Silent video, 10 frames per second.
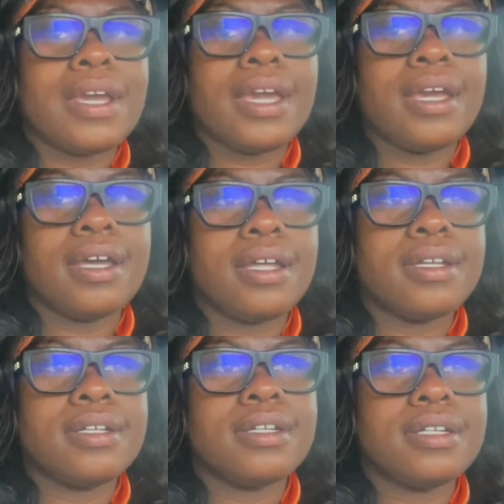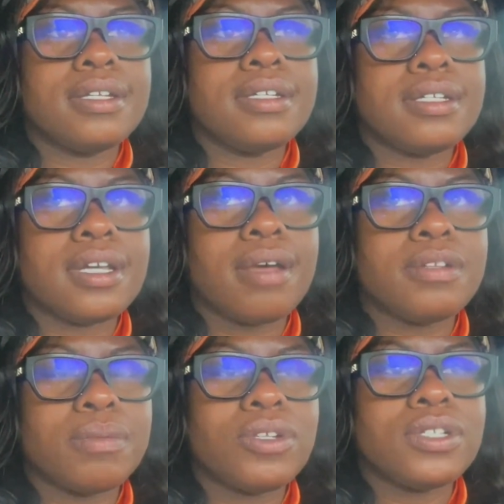And I'm
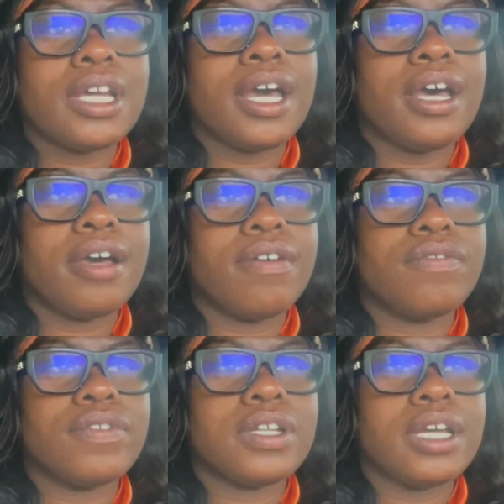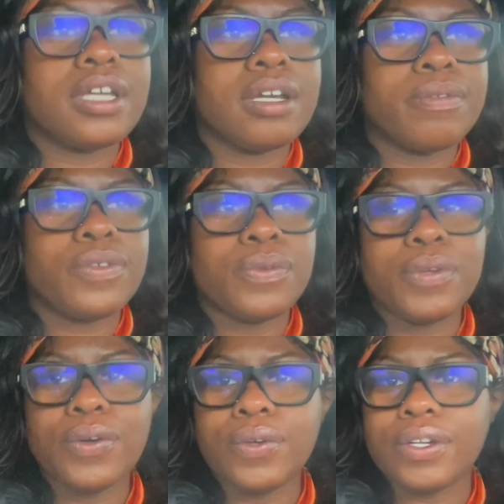supposed to have, like, I'm supposed to be
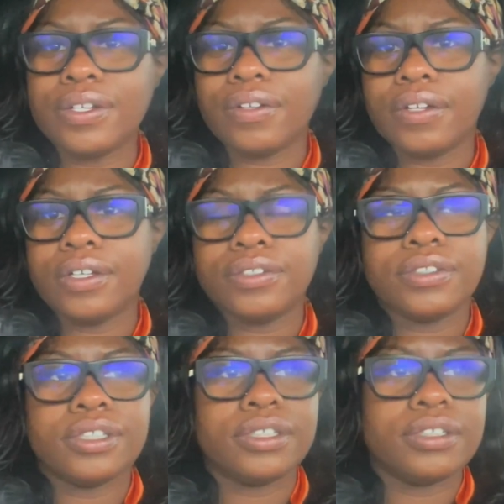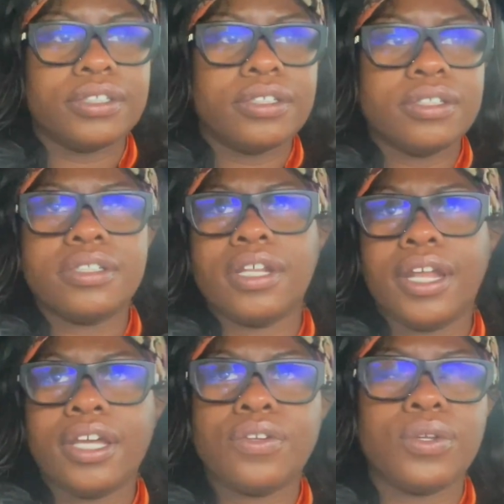going on a luncheon
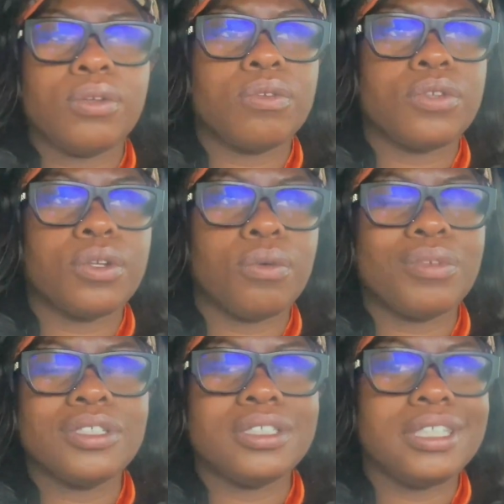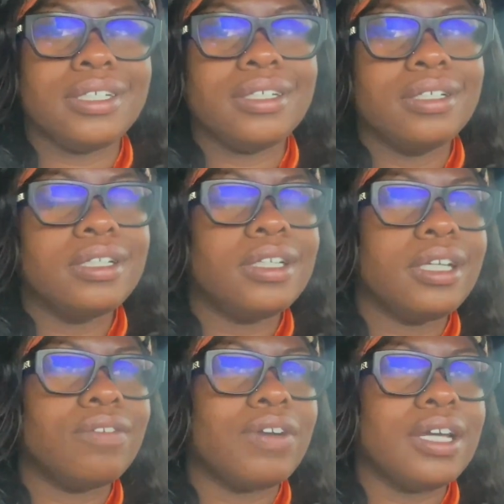today, too. So we'll see
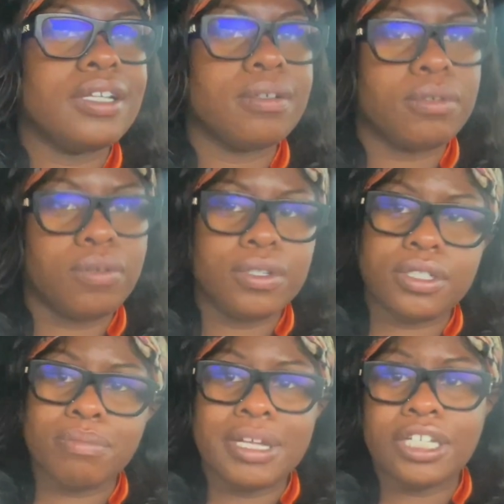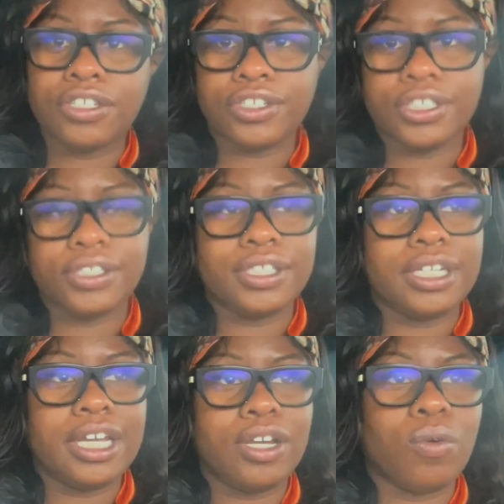if I end up going to my luncheon
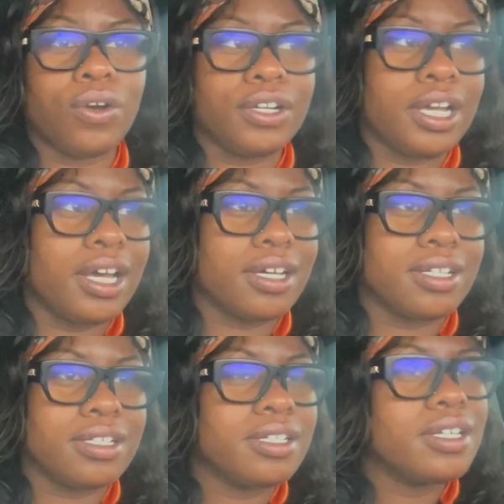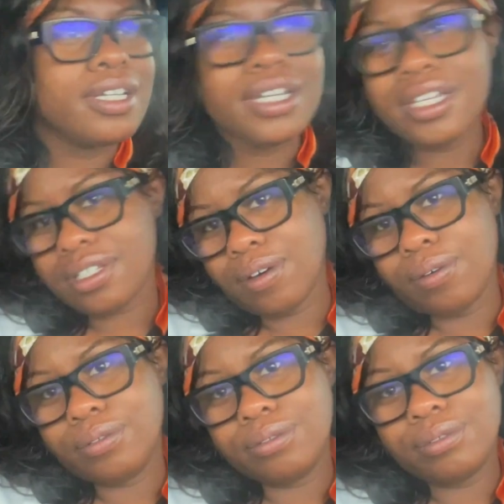today or not because it's
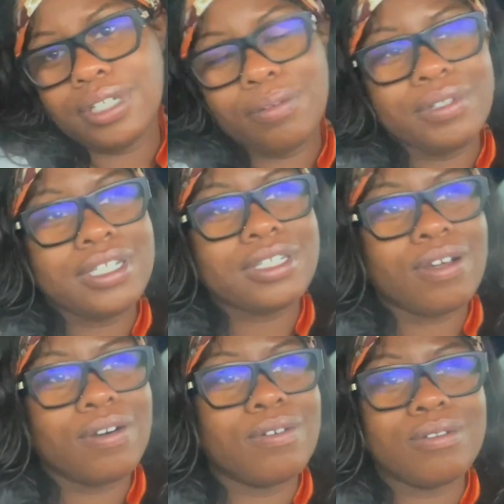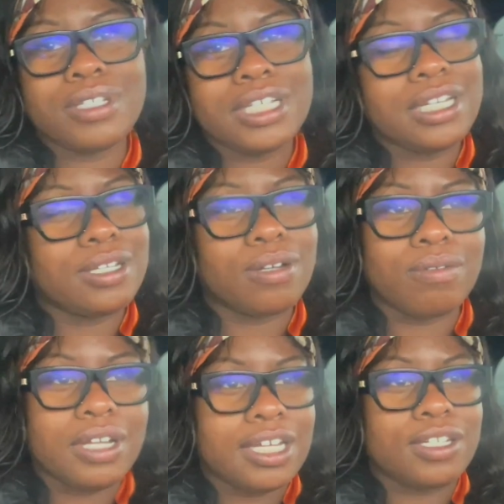cold. And when it's cold, Tina
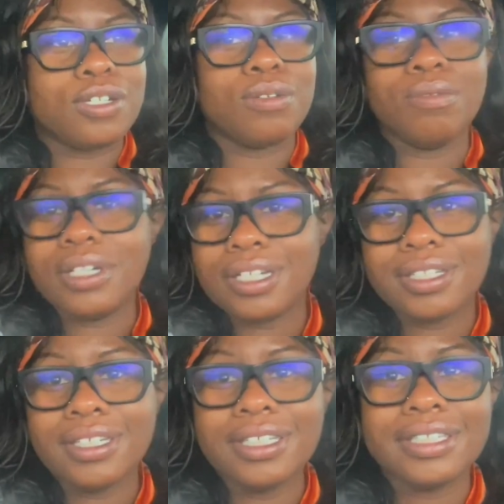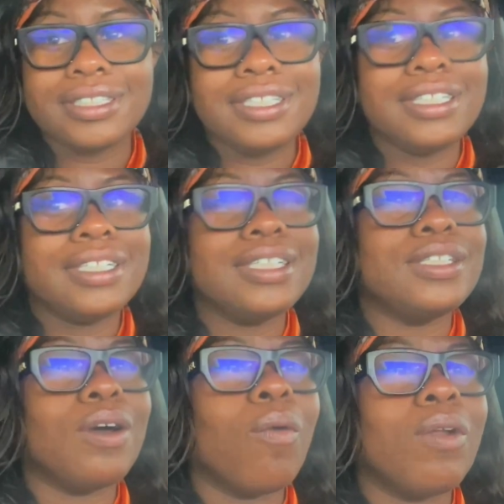don't like to do nothing. Tina
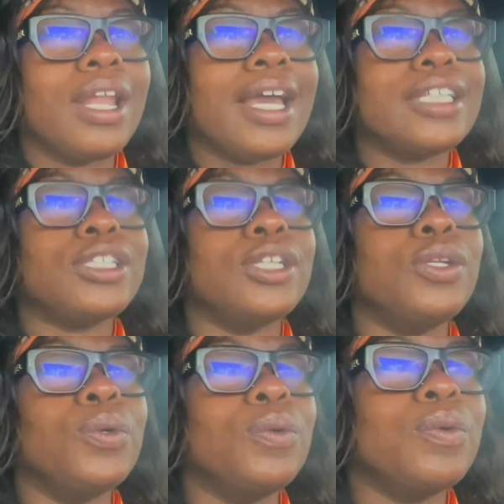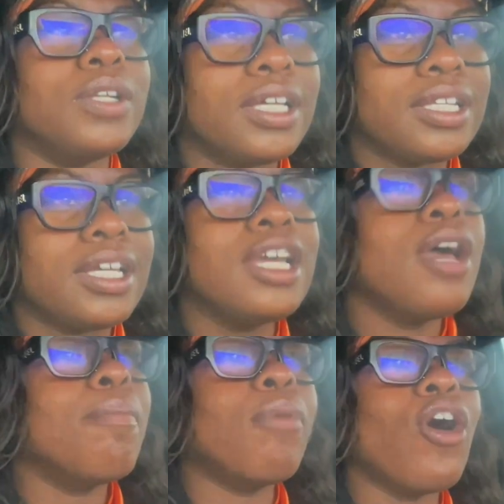don't like to do nothing.
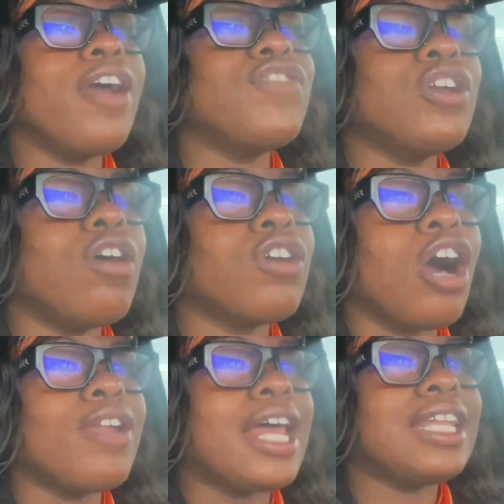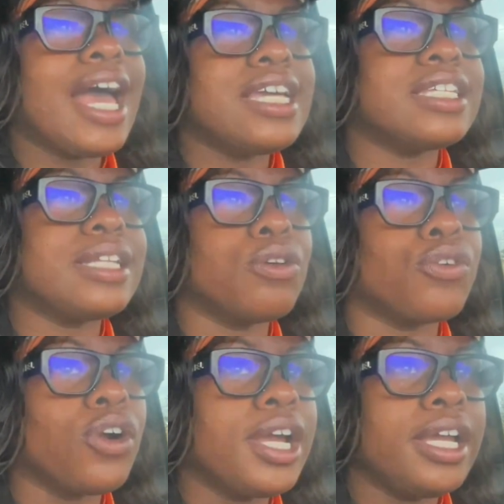Boy, if you don't go, that light is still
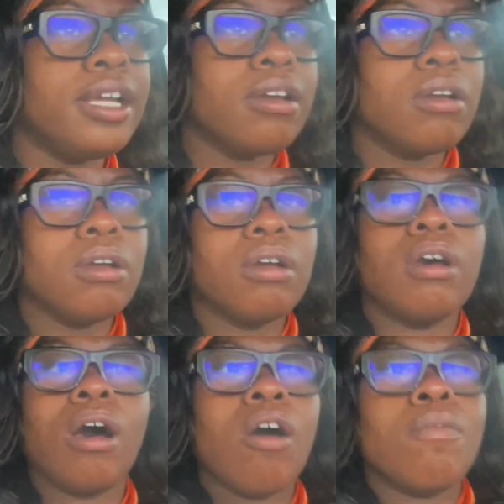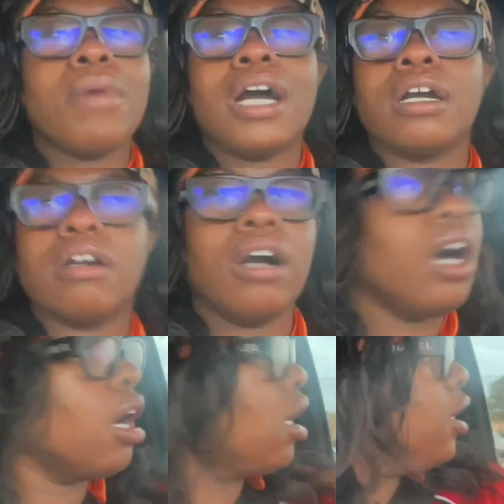green. Oh my
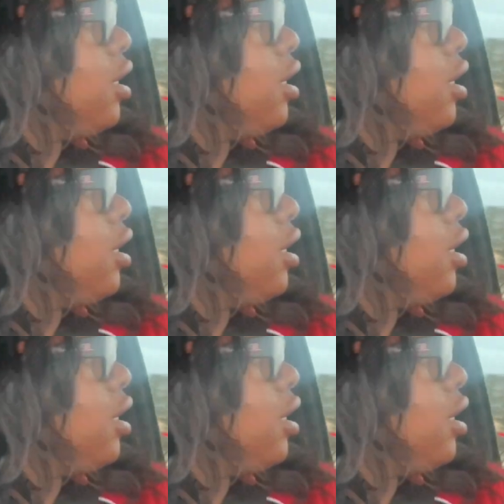God.